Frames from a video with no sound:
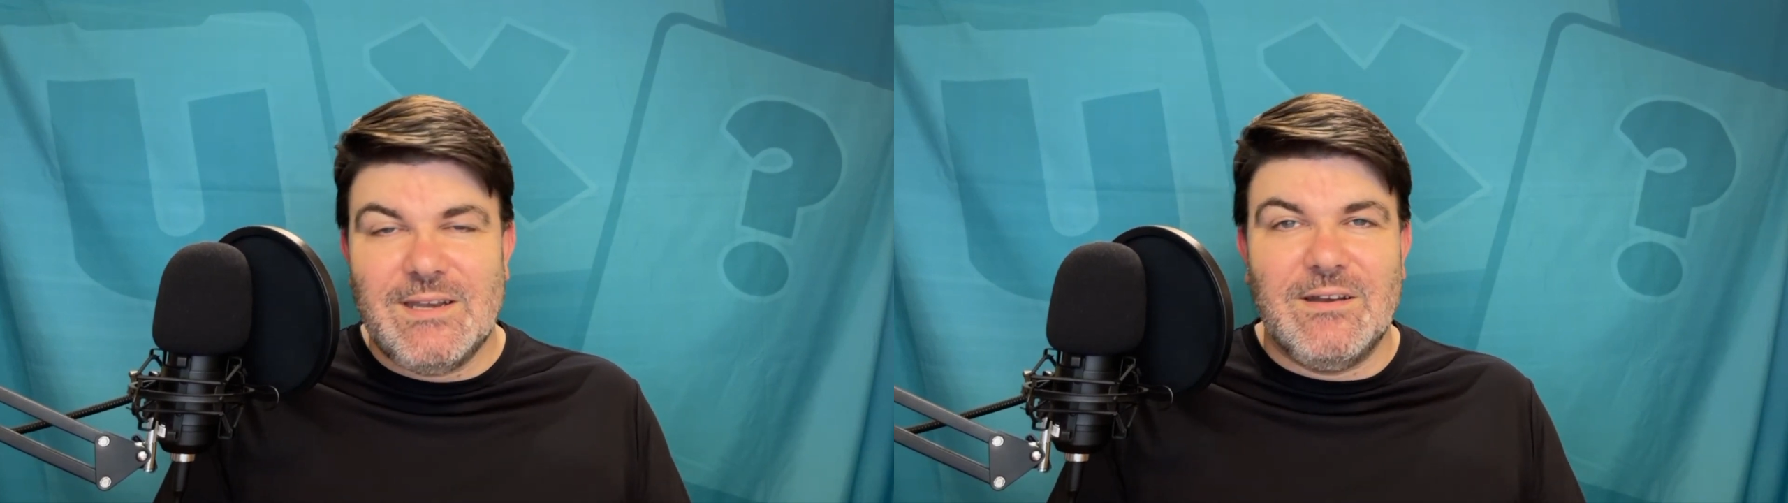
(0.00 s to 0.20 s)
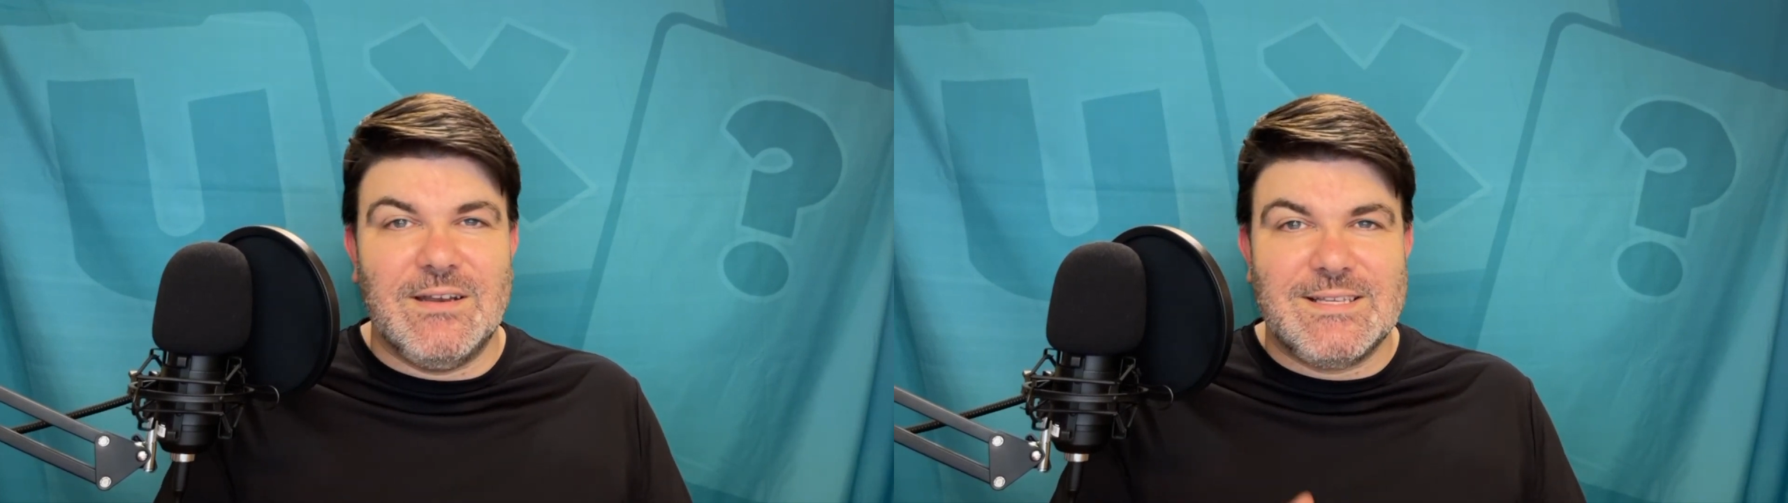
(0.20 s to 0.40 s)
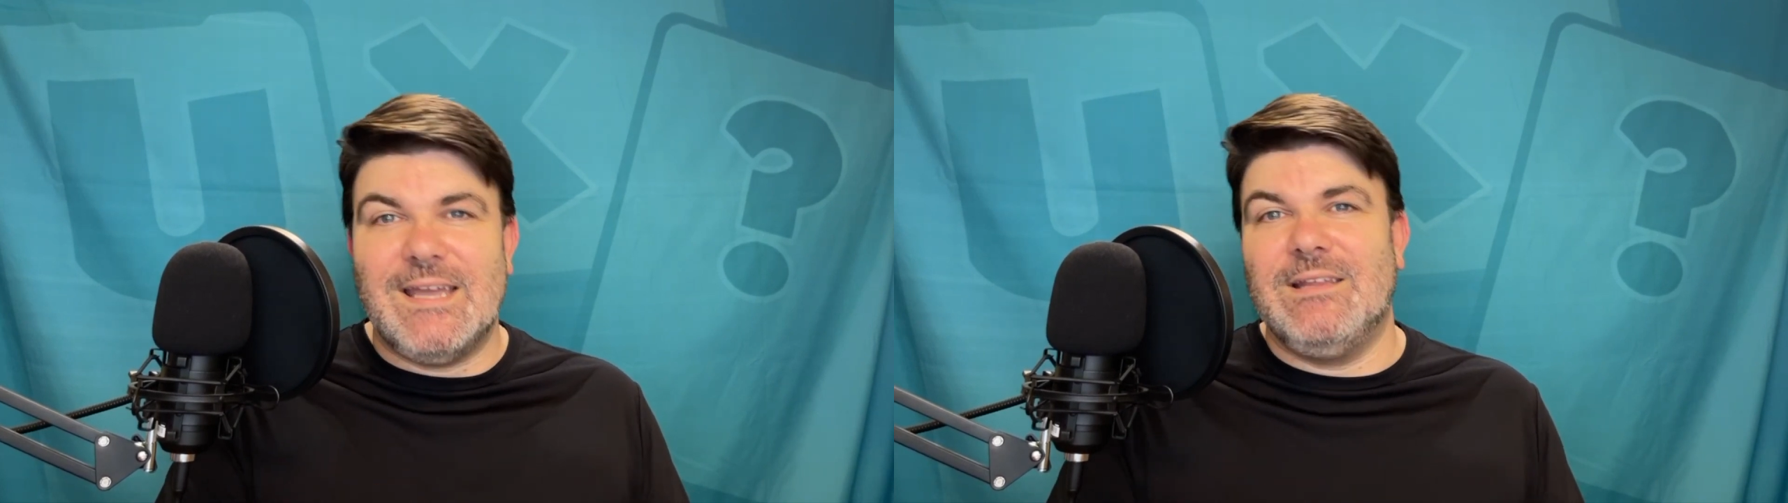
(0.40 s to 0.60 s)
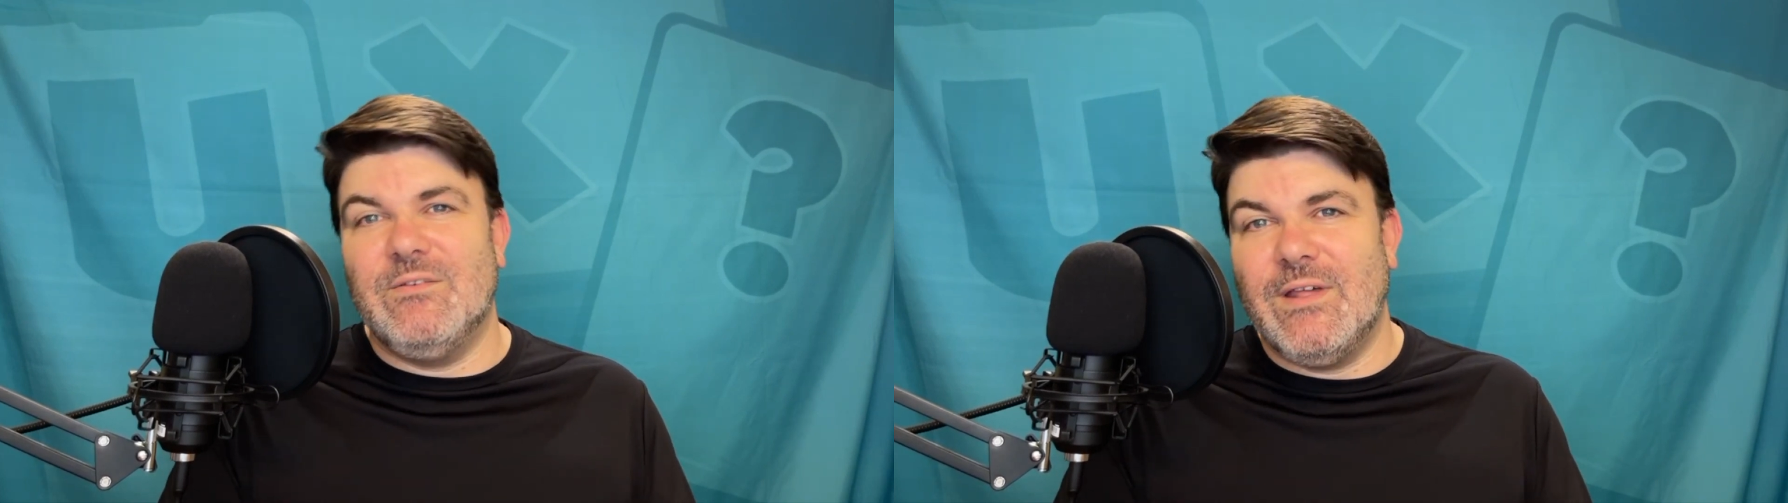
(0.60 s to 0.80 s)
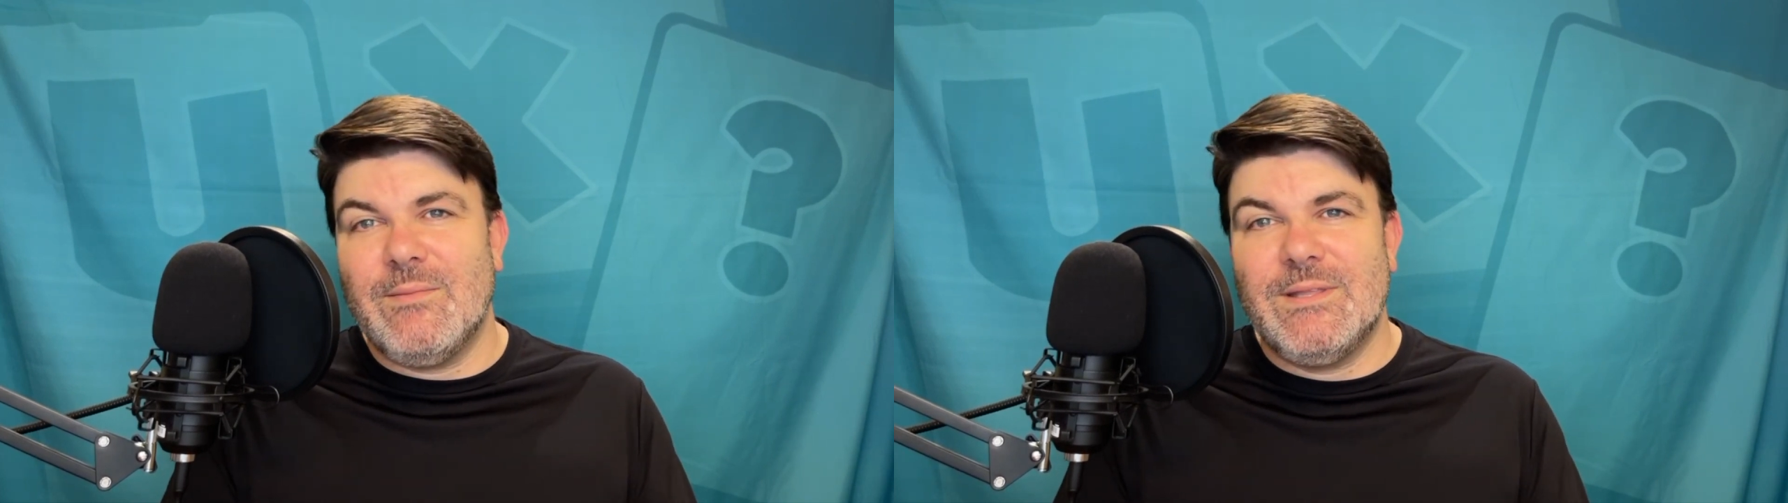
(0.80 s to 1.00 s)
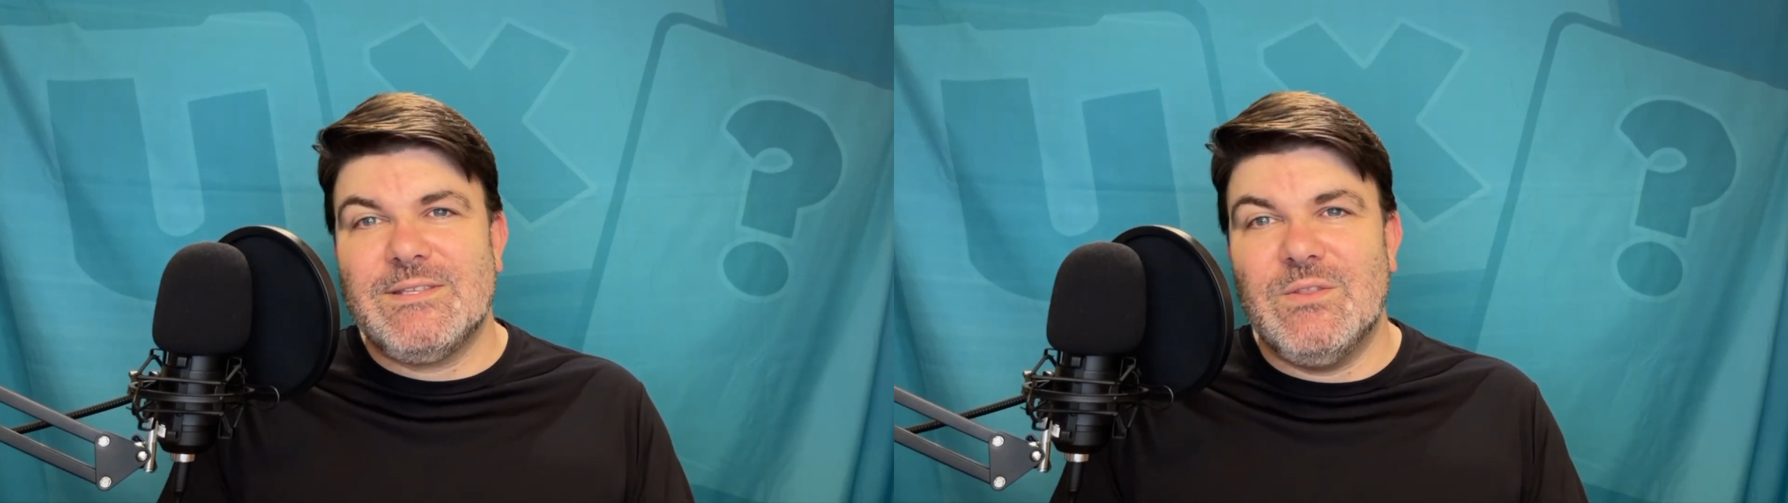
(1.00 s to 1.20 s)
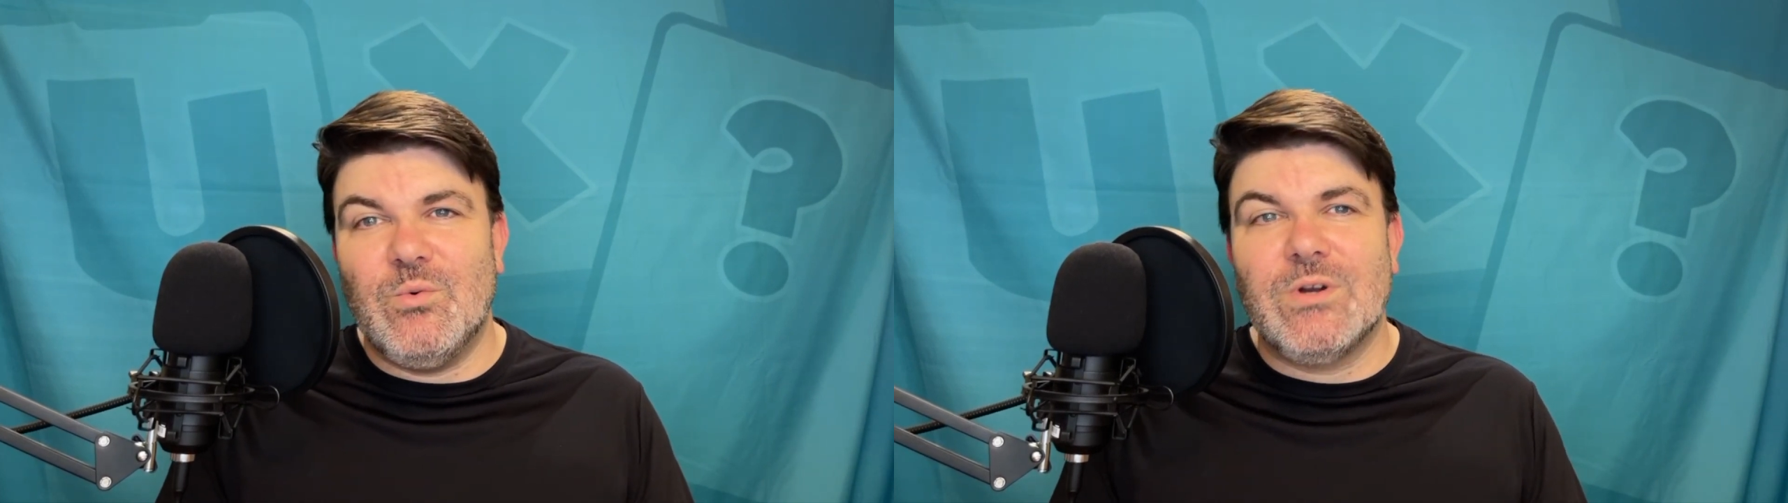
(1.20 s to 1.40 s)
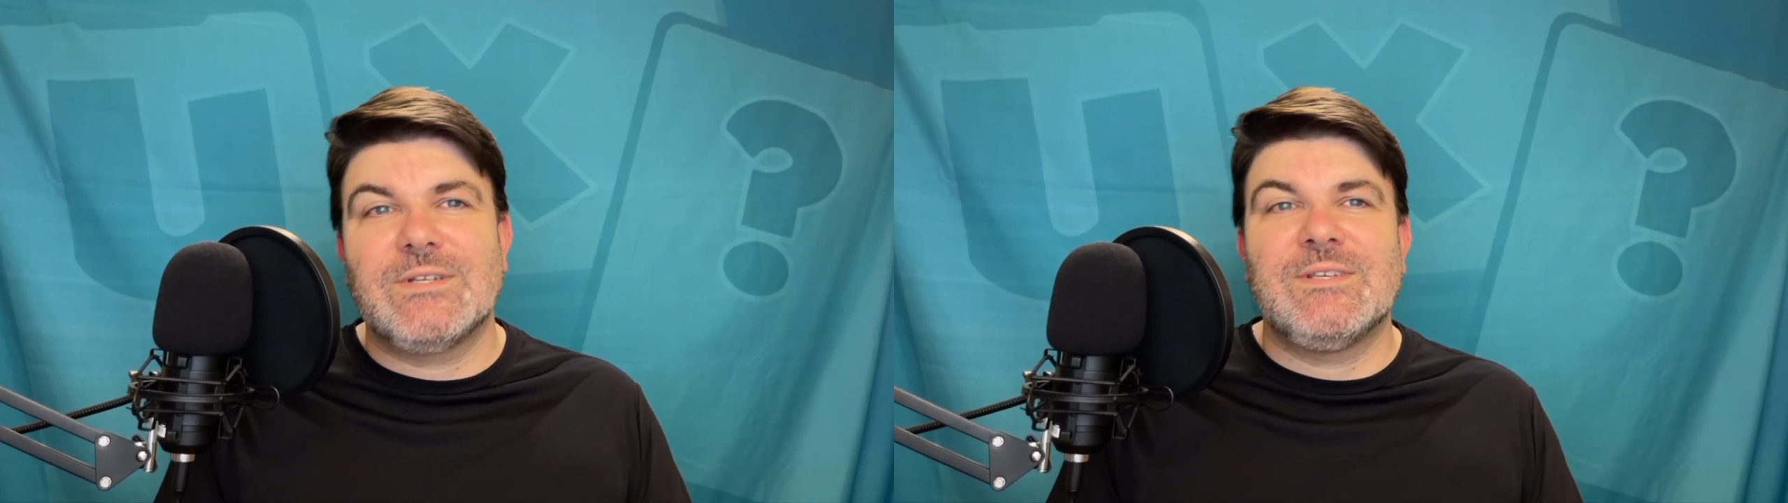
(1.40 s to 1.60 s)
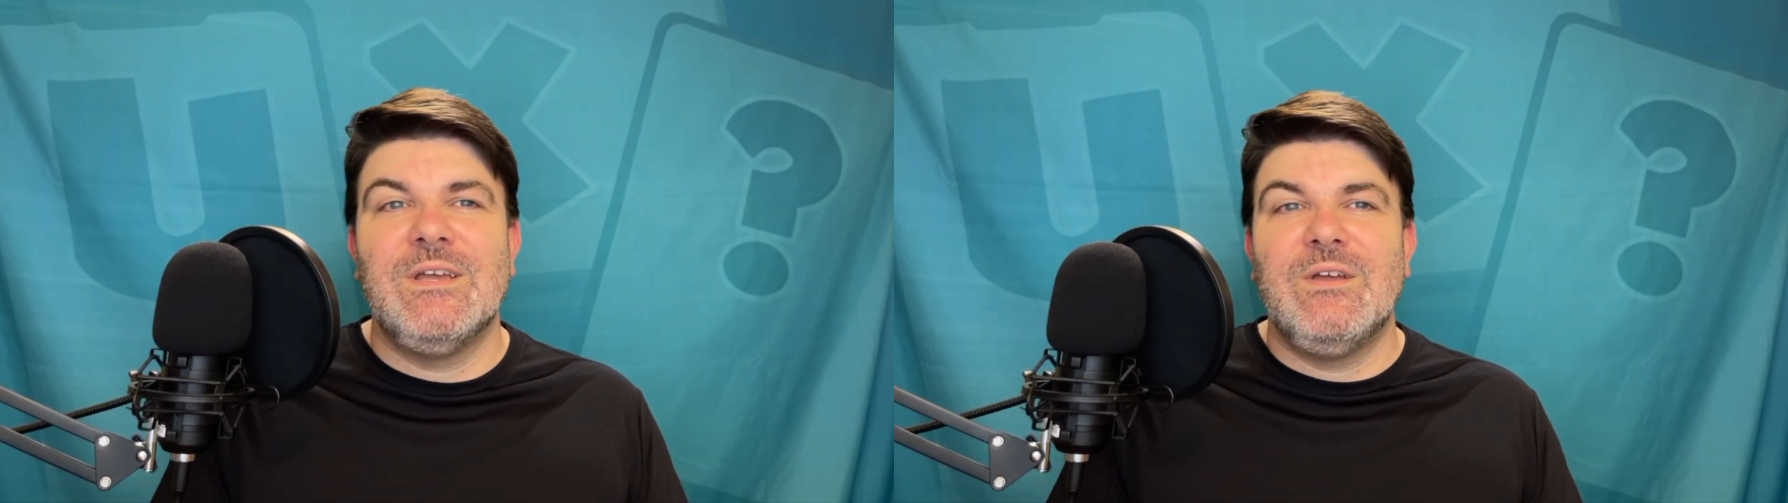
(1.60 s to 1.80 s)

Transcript: on exciting developments in the works